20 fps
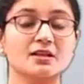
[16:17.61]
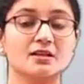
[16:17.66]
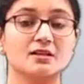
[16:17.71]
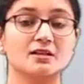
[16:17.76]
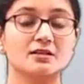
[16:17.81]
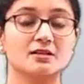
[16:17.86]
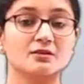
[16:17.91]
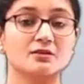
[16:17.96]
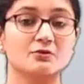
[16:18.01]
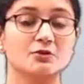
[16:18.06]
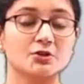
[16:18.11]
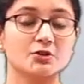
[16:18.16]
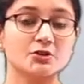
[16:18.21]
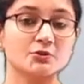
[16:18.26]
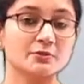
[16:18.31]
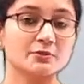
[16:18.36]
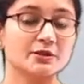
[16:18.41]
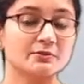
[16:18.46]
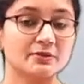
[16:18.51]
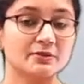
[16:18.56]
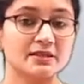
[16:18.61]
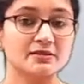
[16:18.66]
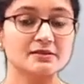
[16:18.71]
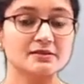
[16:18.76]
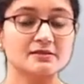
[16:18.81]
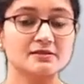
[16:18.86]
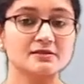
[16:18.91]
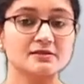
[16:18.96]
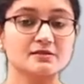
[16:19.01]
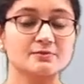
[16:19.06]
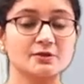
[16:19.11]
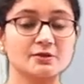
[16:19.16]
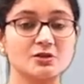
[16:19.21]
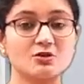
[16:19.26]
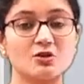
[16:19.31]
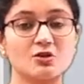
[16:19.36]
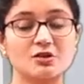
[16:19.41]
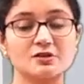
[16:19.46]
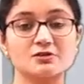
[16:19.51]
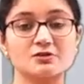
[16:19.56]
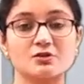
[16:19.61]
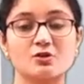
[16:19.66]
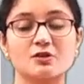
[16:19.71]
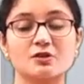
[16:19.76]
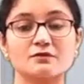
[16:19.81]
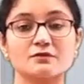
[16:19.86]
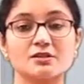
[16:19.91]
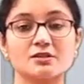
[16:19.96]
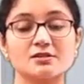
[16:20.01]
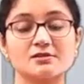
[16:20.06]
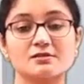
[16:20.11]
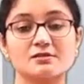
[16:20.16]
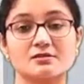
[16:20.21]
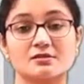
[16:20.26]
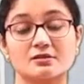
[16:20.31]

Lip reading: What you mean by this is because of this,